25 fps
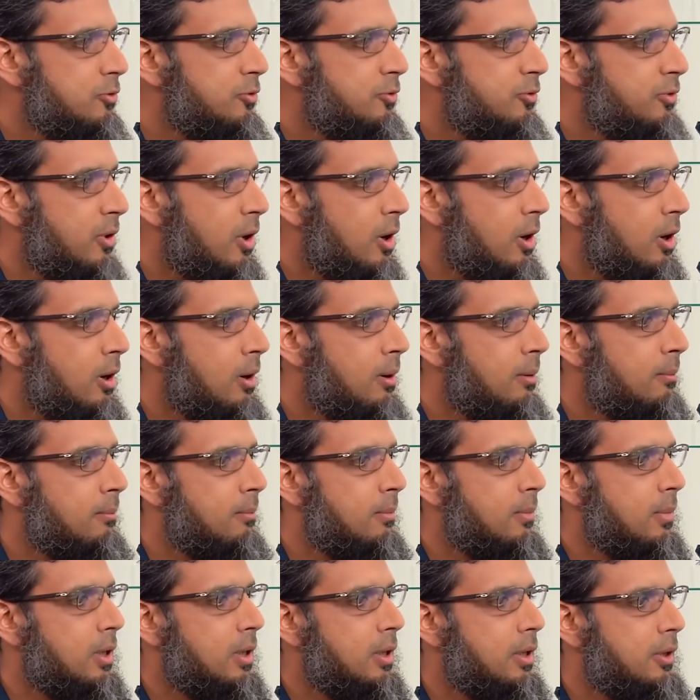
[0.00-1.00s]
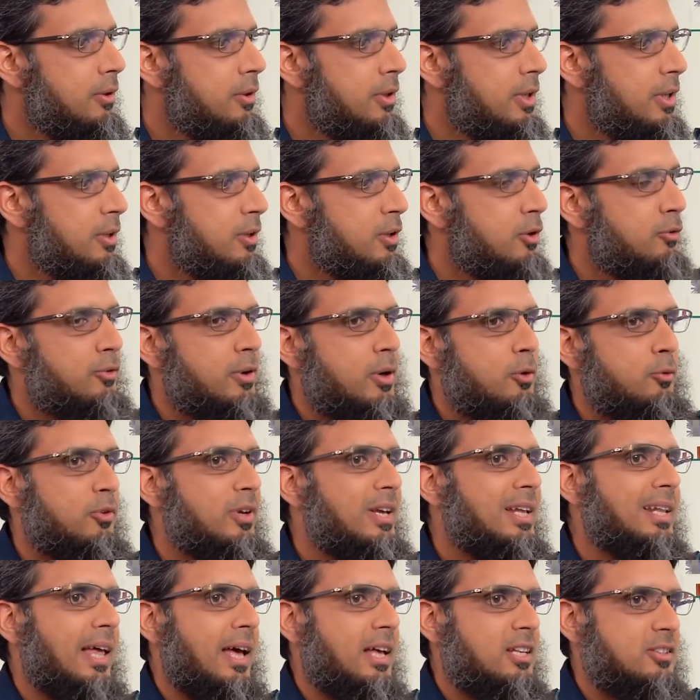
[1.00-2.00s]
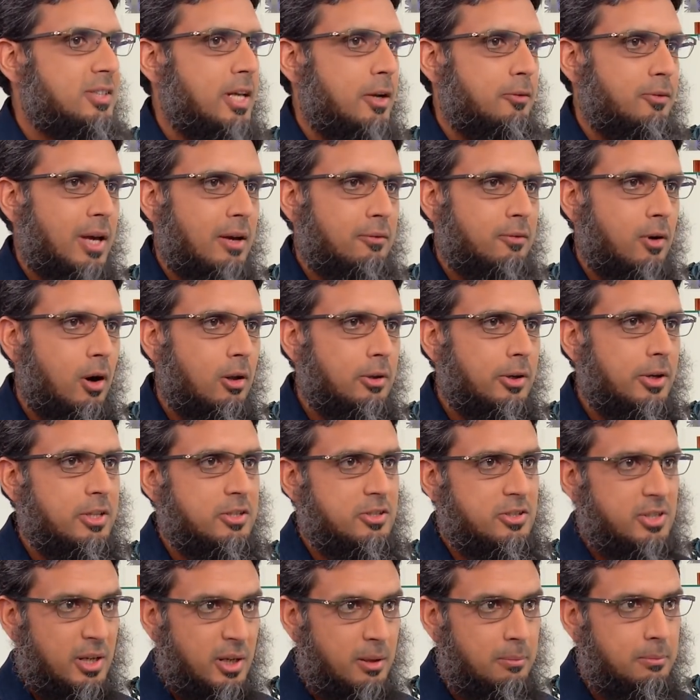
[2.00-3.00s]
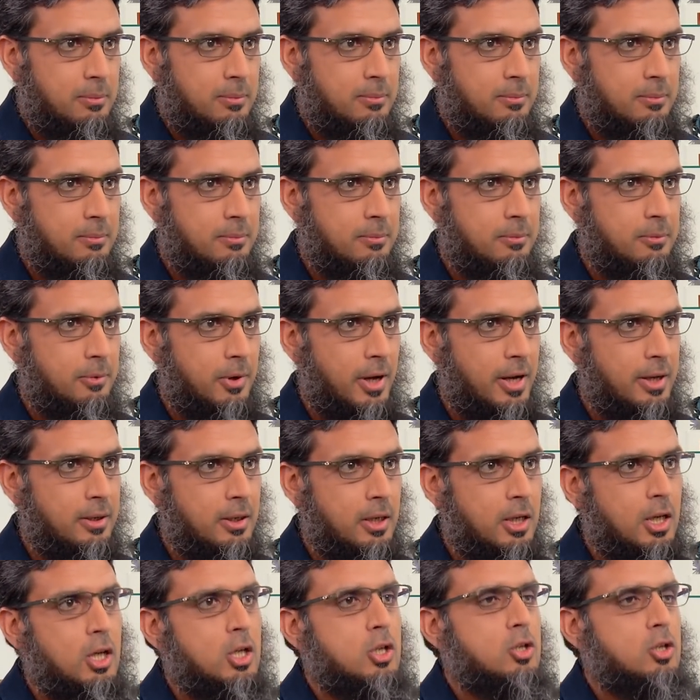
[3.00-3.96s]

from the different VLANs that we have already set up. Oh, okay, right? that makes more